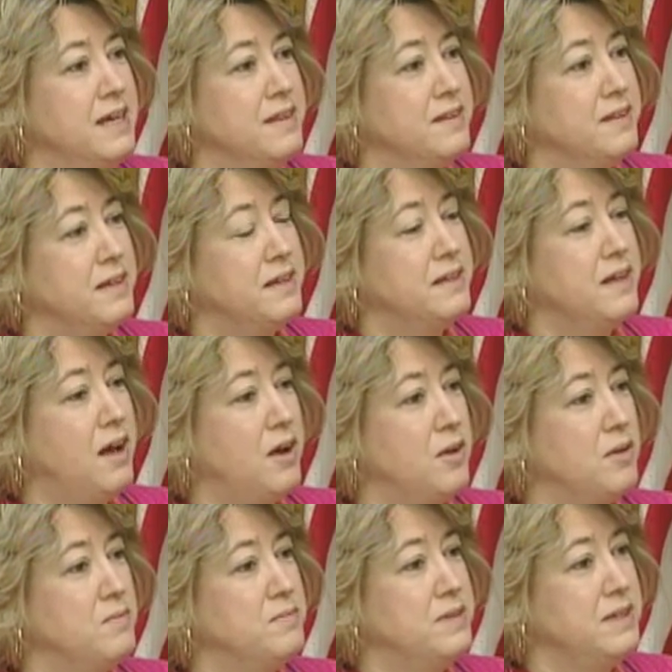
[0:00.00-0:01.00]
that
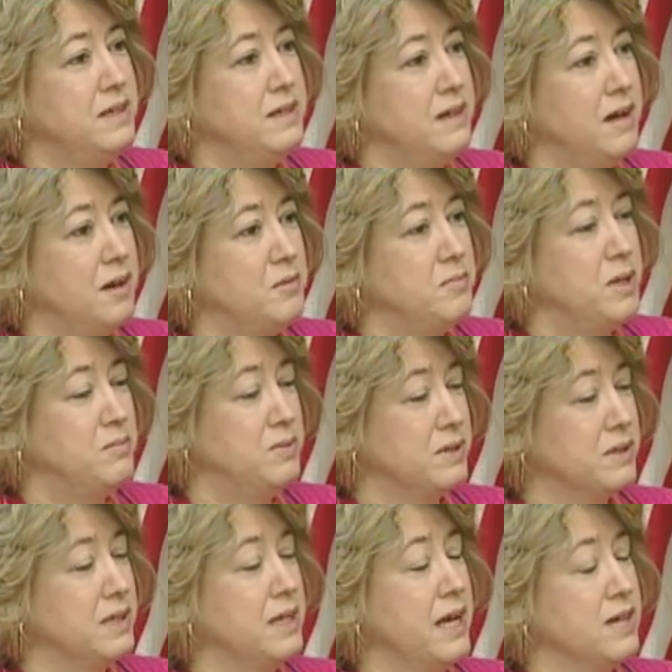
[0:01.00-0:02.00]
the
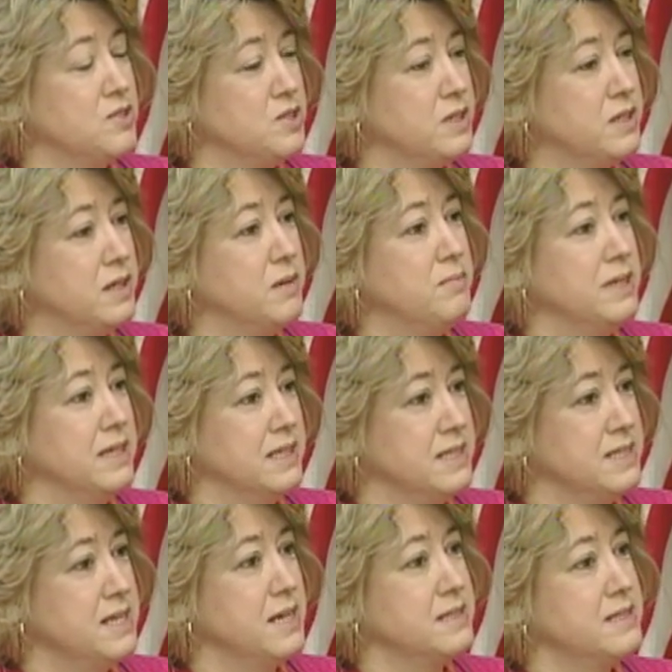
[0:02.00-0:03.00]
public could actually come in
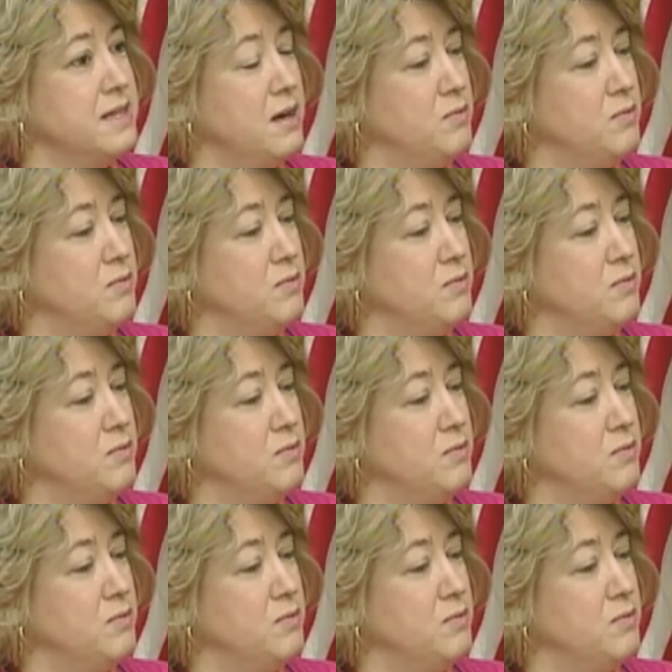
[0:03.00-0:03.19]
and test out